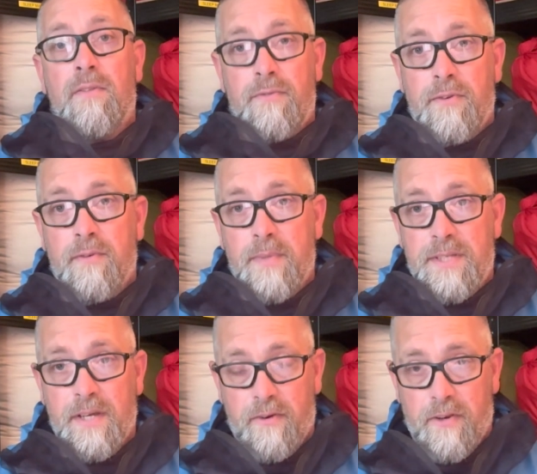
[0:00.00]
through the
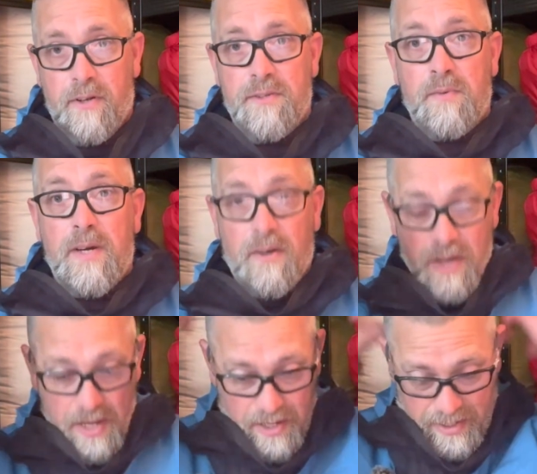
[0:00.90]
material as well.
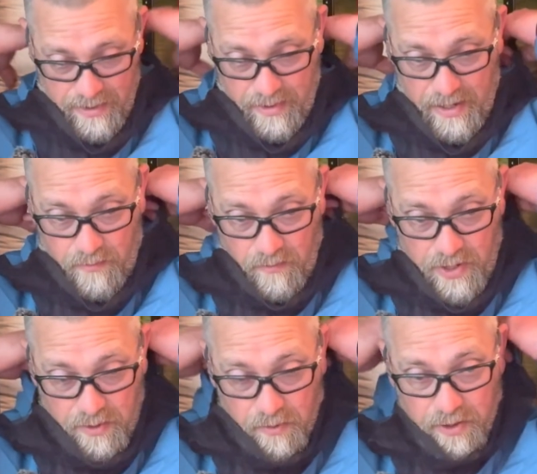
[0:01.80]
And then
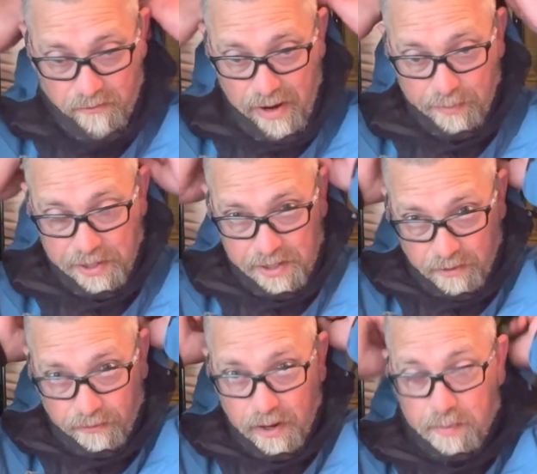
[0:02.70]
when you want to wrap
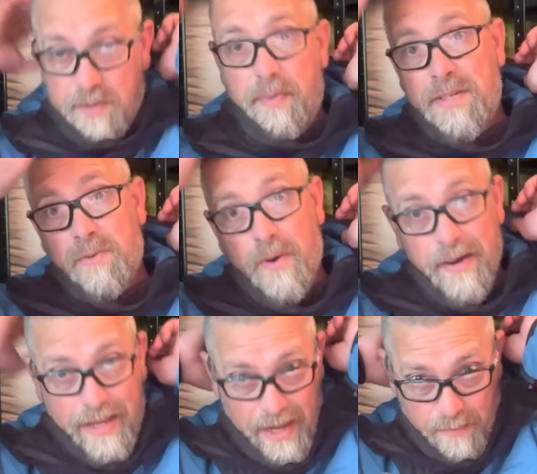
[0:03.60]
yourself up, it's best to wear
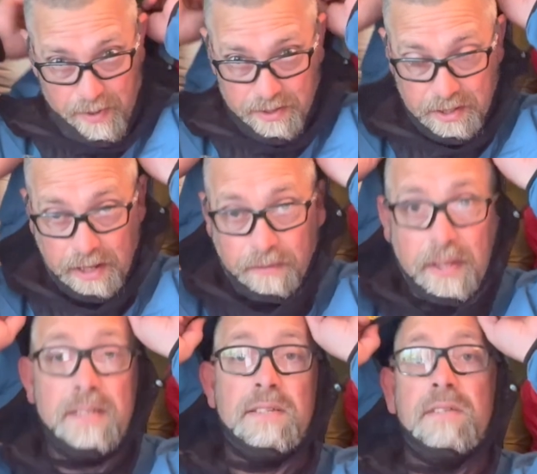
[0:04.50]
a cap underneath
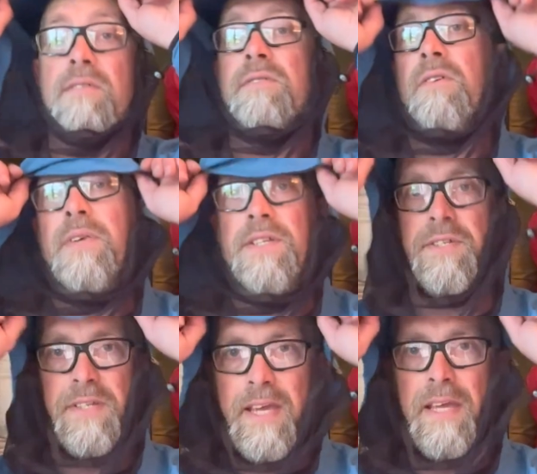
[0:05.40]
this, so it
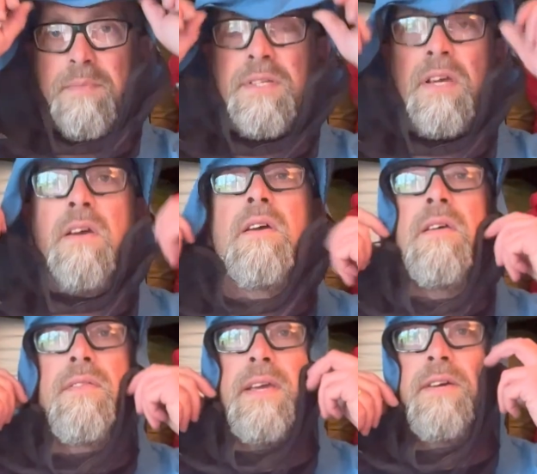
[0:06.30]
just keeps
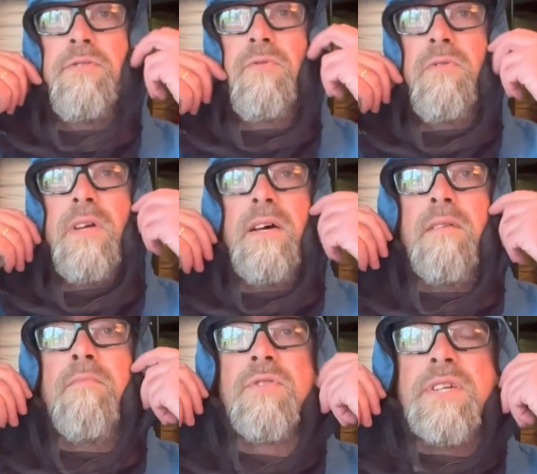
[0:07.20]
the actual
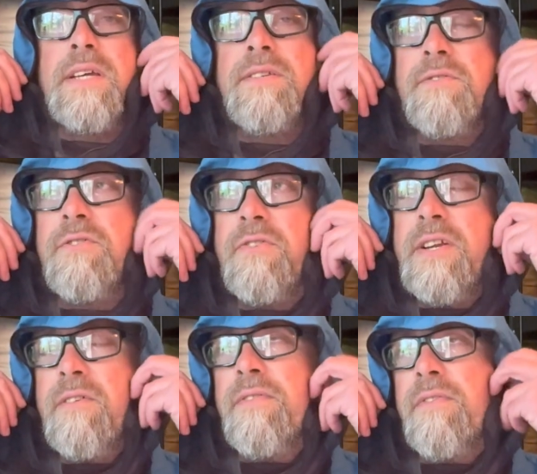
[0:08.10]
mosquito
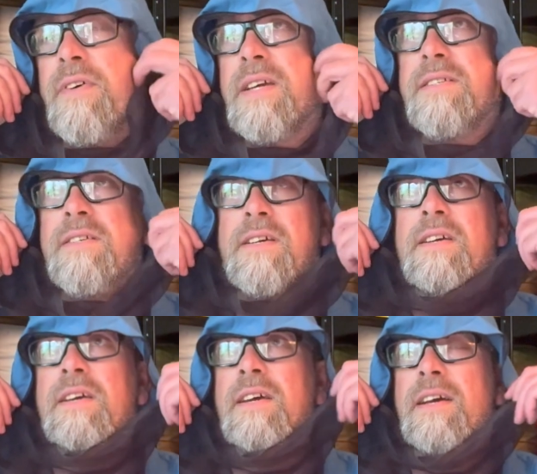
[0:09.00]
screen off your face.
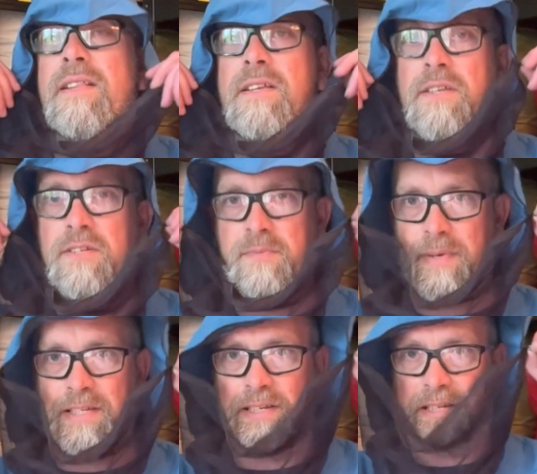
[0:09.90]
And then you just
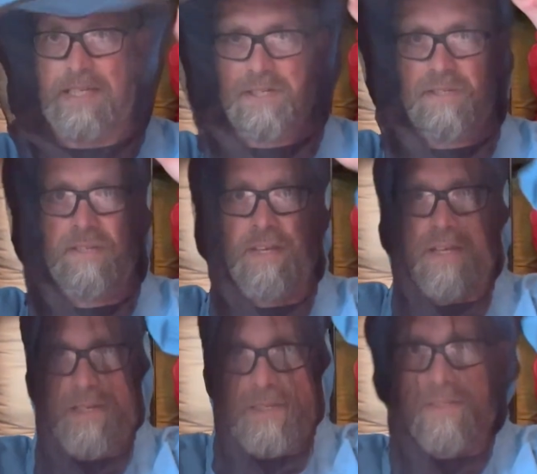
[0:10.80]
basically just
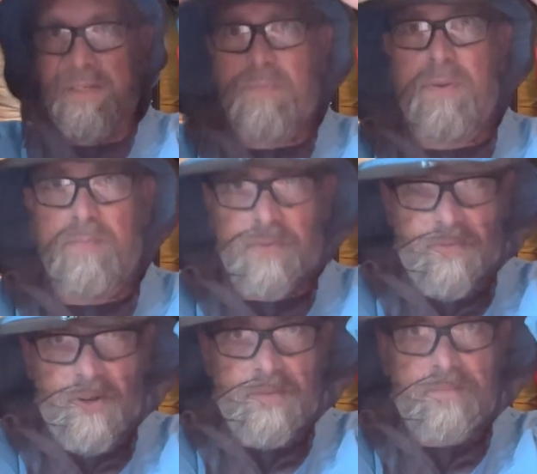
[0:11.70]
zip up the
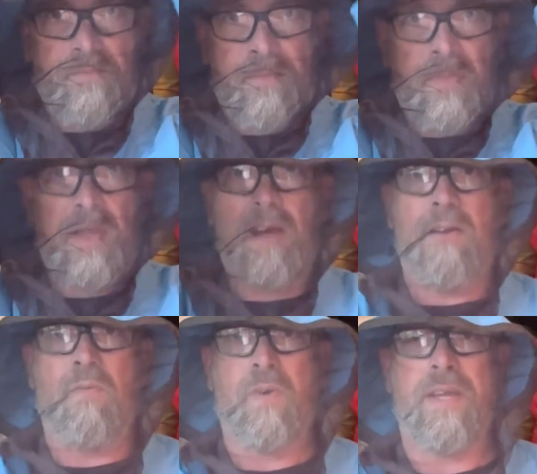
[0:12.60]
front,
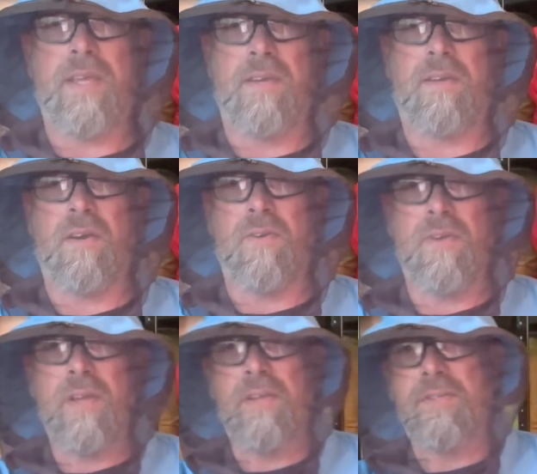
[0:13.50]
and away you go.
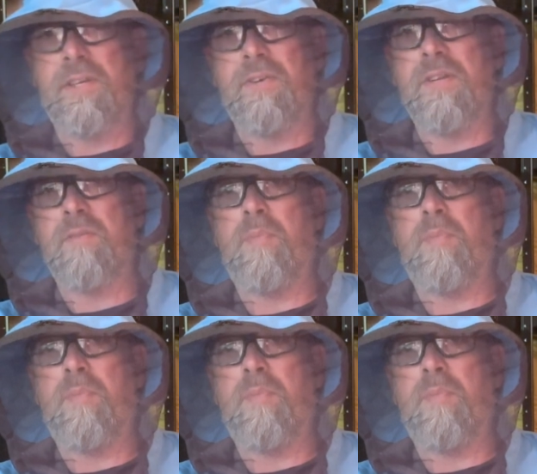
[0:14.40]
So you've got a little